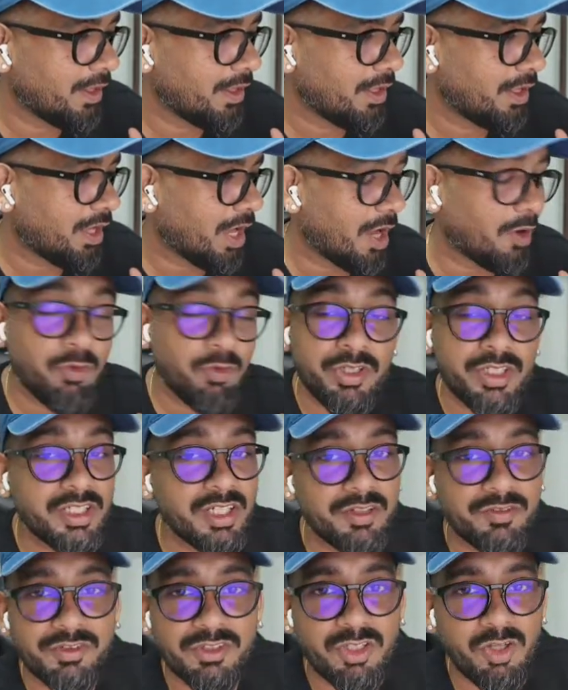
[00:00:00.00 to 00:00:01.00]
I wouldn't
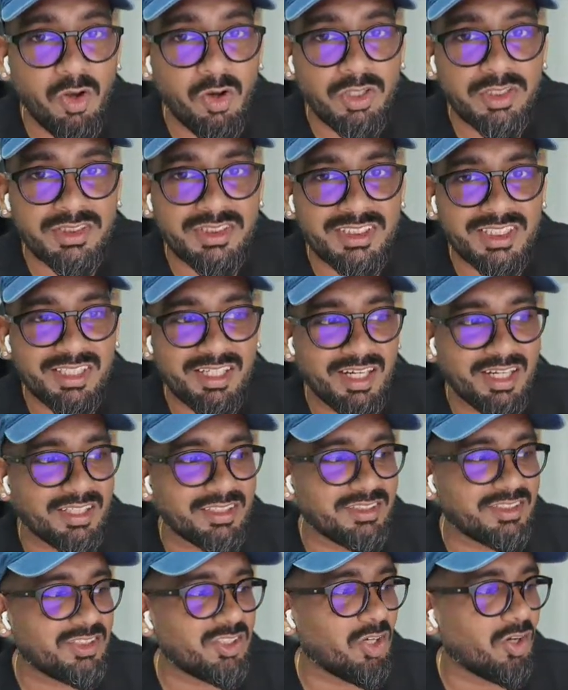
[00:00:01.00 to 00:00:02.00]
even call Jira
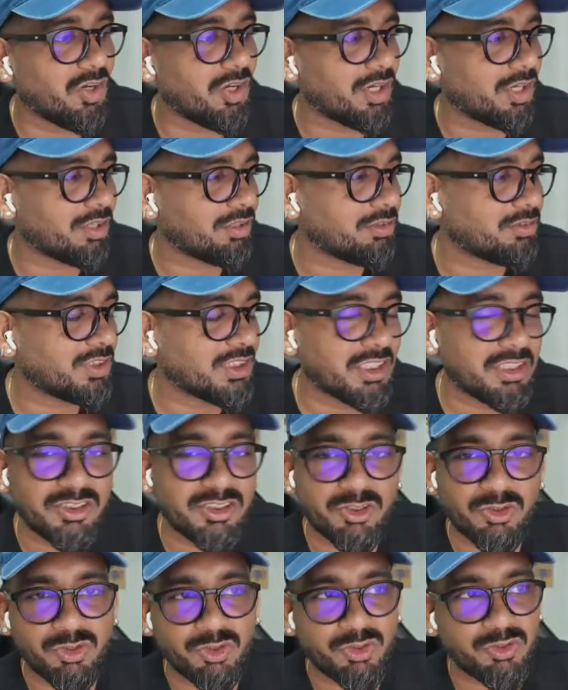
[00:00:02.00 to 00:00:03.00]
as your single
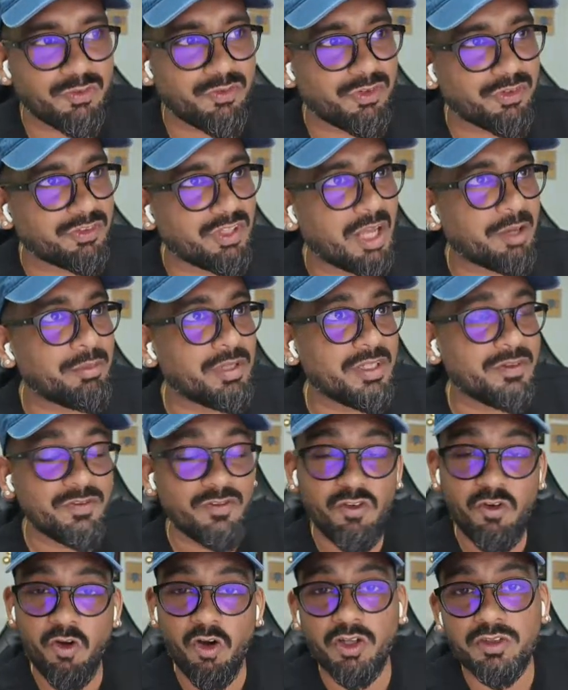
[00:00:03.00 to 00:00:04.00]
source of truth. I believe
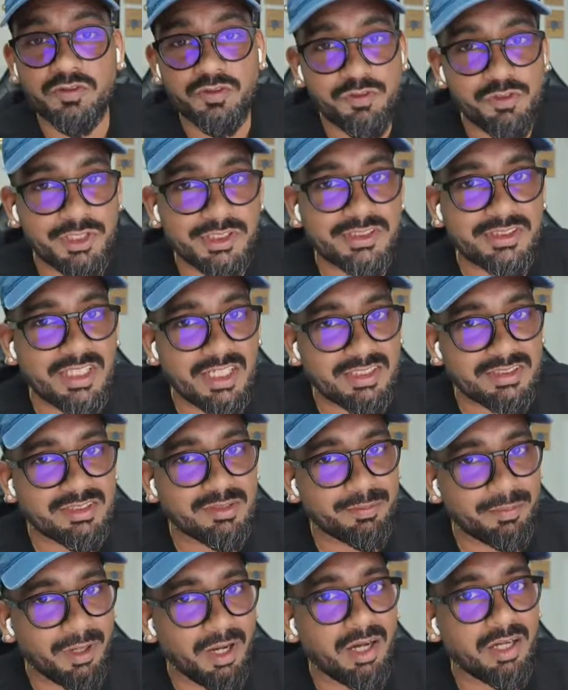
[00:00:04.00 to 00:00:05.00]
Confluence has the
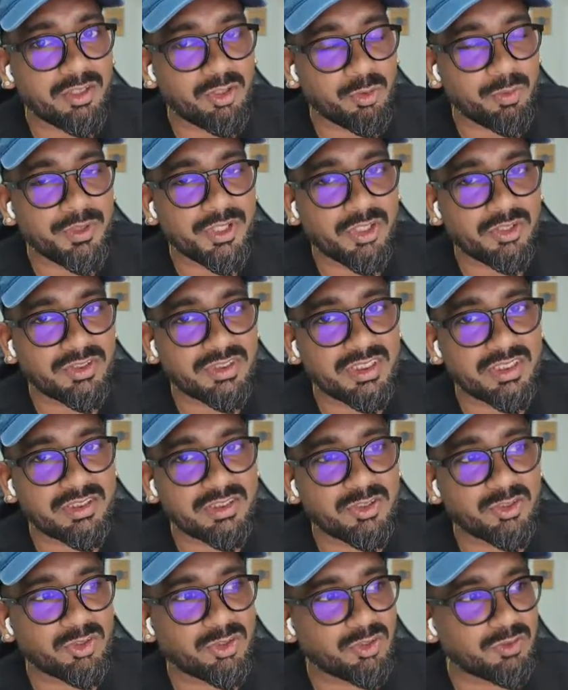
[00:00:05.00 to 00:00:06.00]
power to be your single
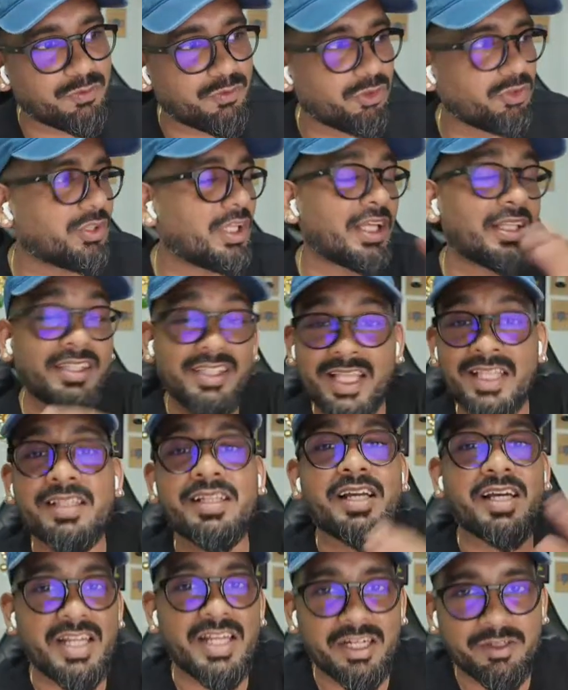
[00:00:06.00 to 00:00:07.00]
source of truth and then
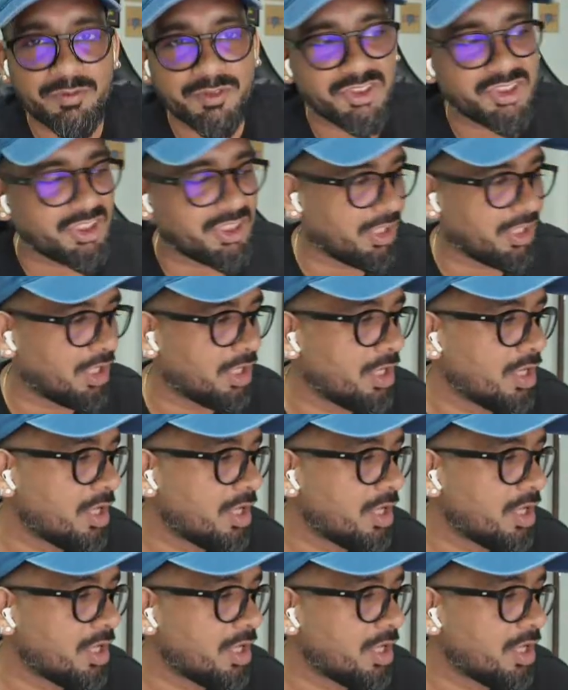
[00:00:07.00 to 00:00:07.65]
connect with Jira.